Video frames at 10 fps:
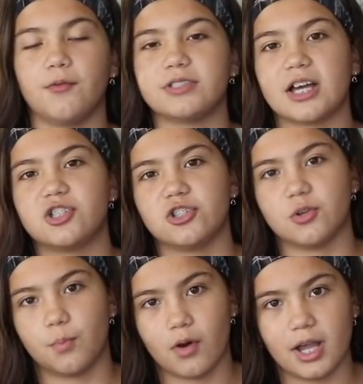It was actually a
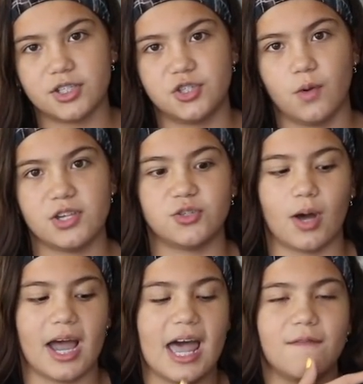surprise to us, so
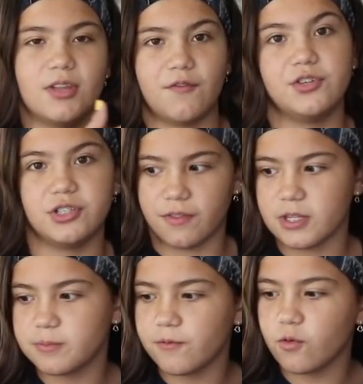I have never done
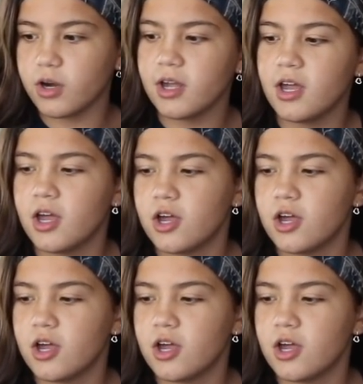this before.